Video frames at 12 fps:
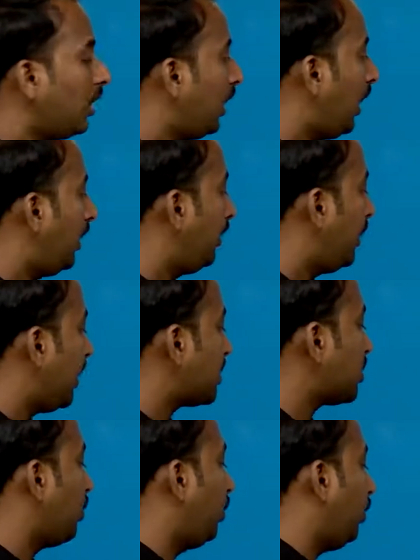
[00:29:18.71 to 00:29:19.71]
And
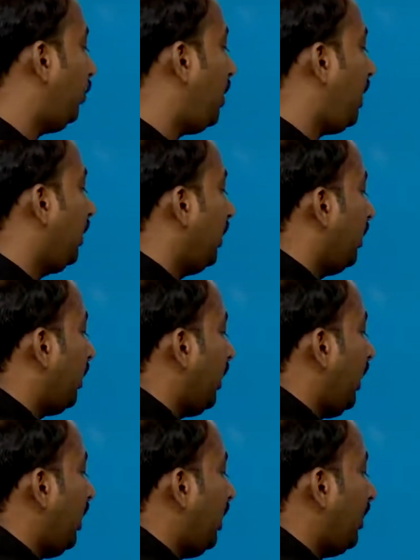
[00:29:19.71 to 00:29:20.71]
next, go to the
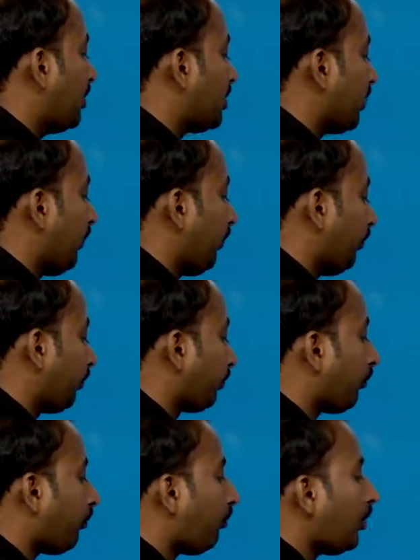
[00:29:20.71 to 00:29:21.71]
radius
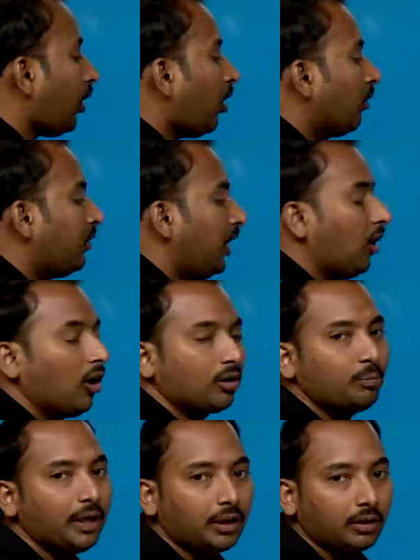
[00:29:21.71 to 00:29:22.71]
of the
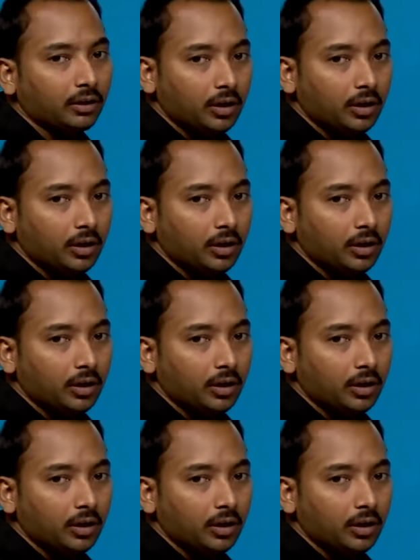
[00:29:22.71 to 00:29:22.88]
orbit.